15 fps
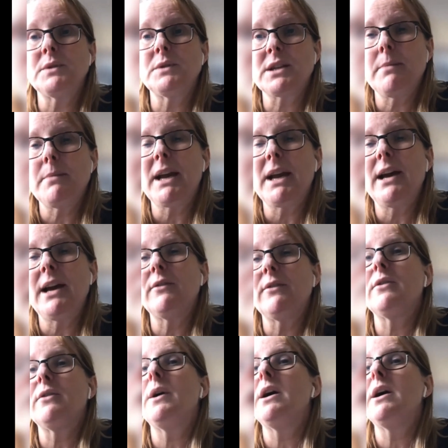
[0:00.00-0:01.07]
that was coming
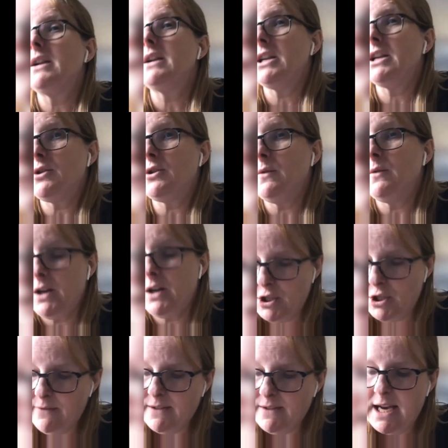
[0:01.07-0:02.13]
out through our National Fire
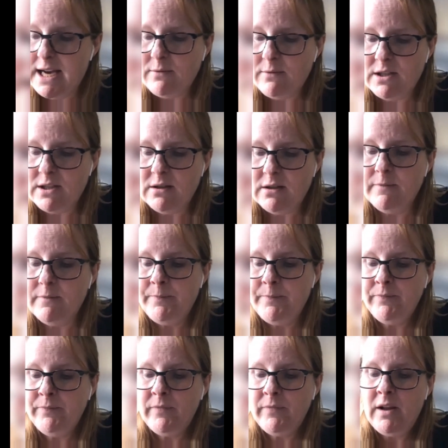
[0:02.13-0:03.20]
Chiefs Council.
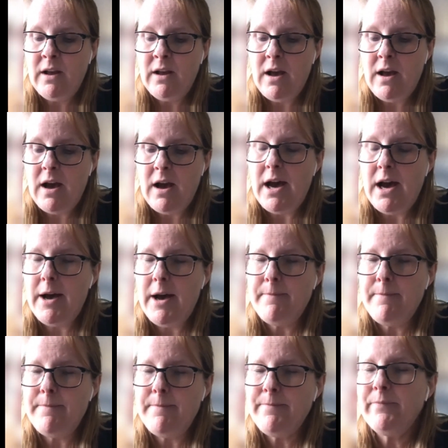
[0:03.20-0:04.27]

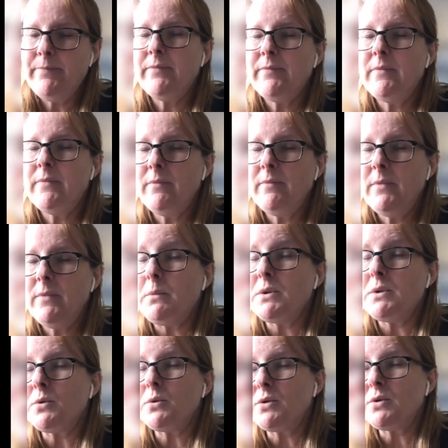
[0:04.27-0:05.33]
It
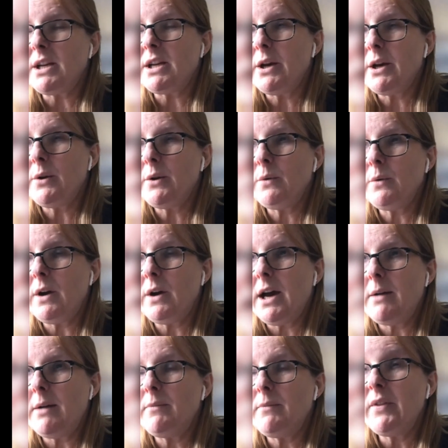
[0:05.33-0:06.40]
was also
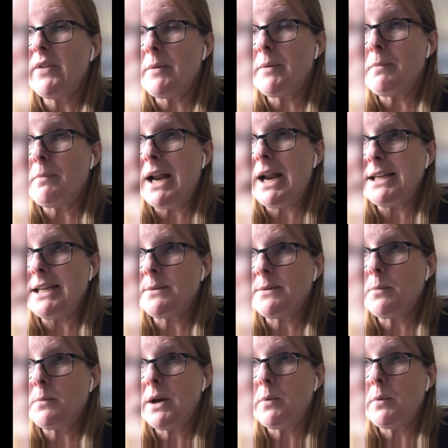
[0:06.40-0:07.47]
the place
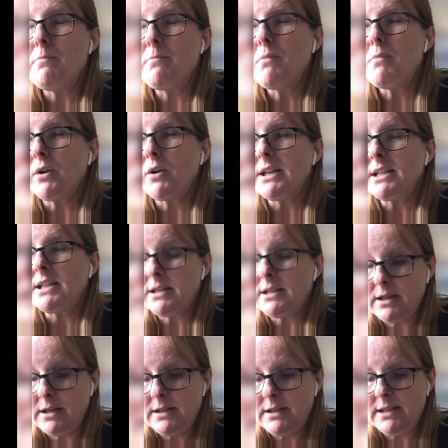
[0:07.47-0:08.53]
where we
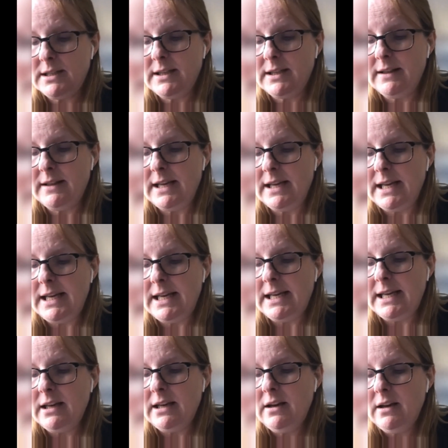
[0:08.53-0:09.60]
monitored
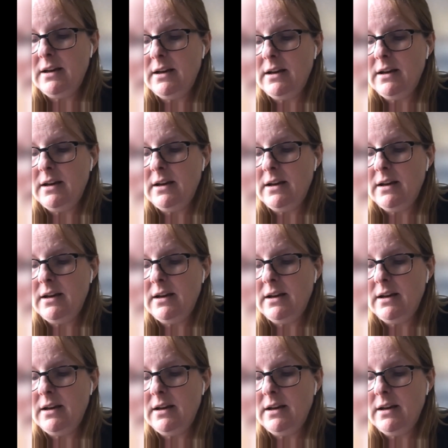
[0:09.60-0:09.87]
the